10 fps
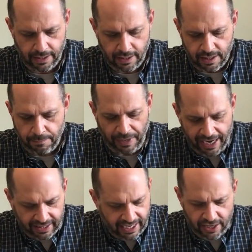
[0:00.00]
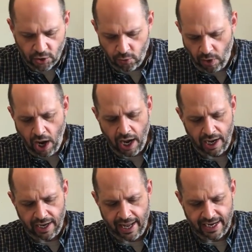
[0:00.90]
Then Pilate
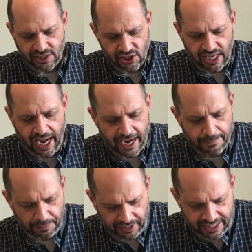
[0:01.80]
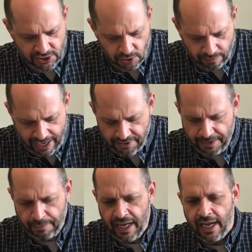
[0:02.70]
had a sign placed around
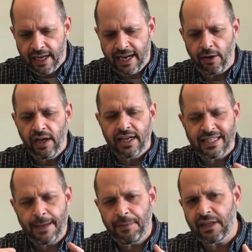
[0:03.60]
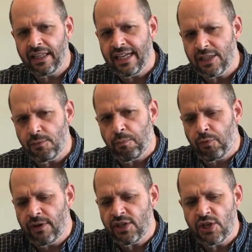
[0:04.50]
him. Now, typically, as
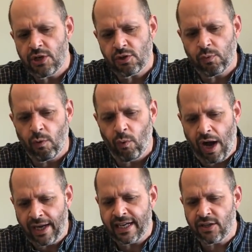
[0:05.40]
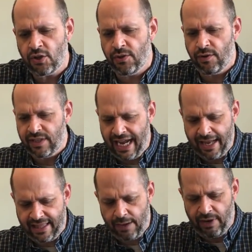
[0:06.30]
prisoners were walking to their
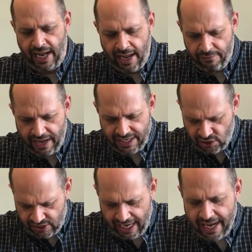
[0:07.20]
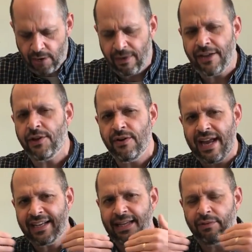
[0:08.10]
death, they would have a sign around their
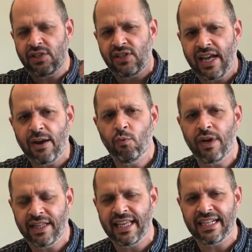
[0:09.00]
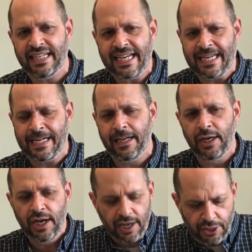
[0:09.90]
neck that would say what they did.
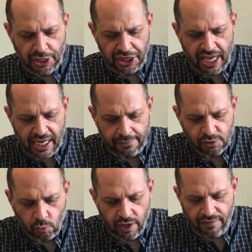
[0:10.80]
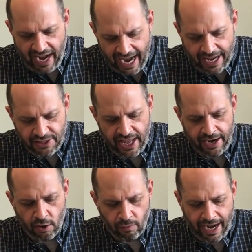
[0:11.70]
The thieves would have had
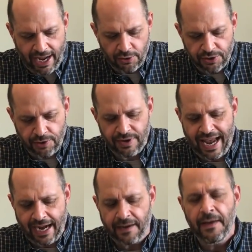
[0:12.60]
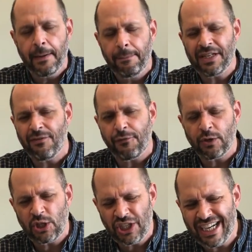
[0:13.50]
that around their neck. But
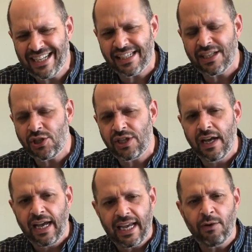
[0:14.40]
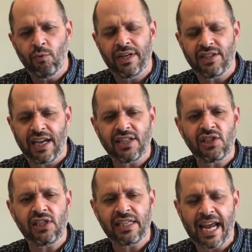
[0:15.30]
for Jesus, it was a
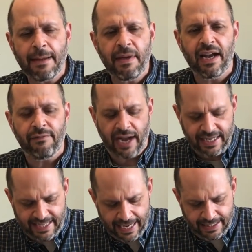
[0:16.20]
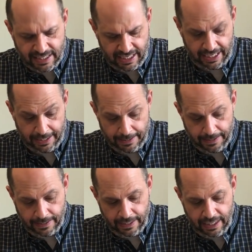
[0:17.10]
statement of identity.
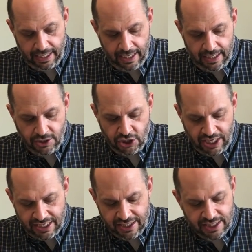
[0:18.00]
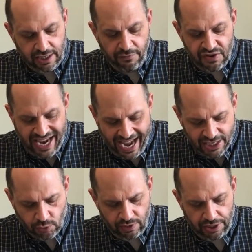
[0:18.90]
Jesus of
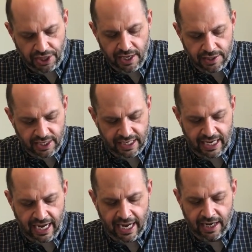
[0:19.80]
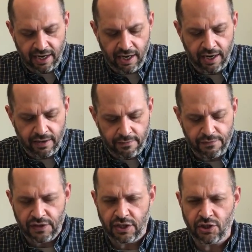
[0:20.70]
Nazareth, the King
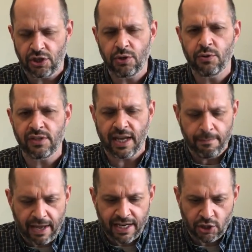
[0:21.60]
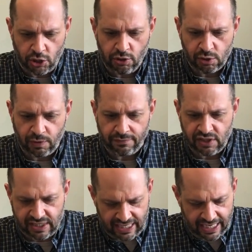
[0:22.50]
of the Jews. And many Jews would have
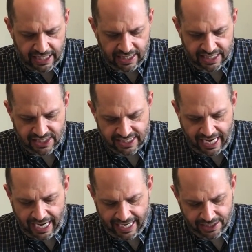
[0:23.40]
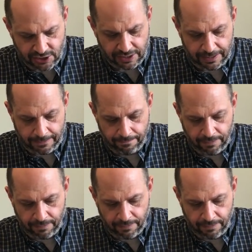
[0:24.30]
seen these signs.